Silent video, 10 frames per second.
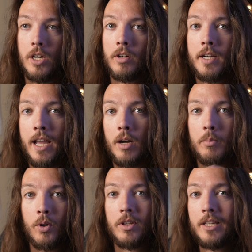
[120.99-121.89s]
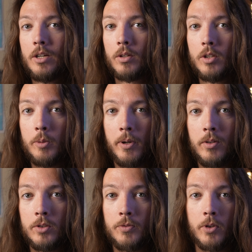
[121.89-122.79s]
There are now more legal
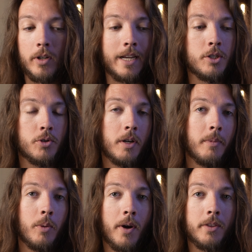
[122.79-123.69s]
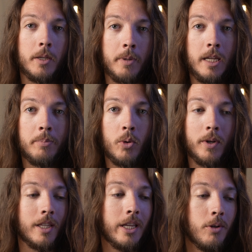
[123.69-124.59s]
loopholes for extremely wealthy people
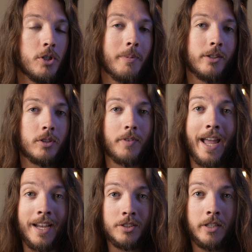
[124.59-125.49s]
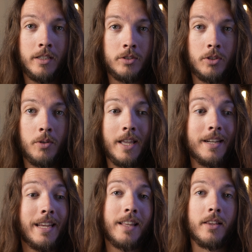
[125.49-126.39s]
with huge amounts of assets to
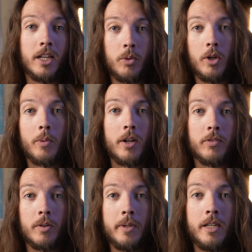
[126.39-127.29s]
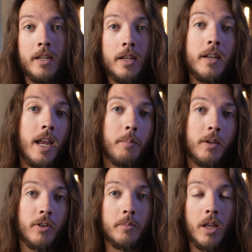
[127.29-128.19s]
then get liquid wealth from it, namely
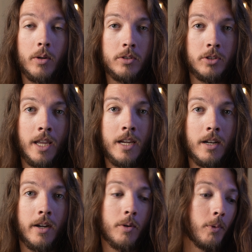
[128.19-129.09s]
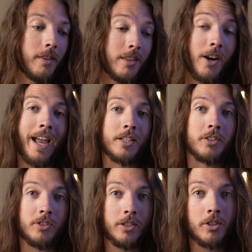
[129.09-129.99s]
from loans taken on with their
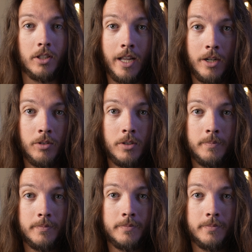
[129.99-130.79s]
assets as collateral.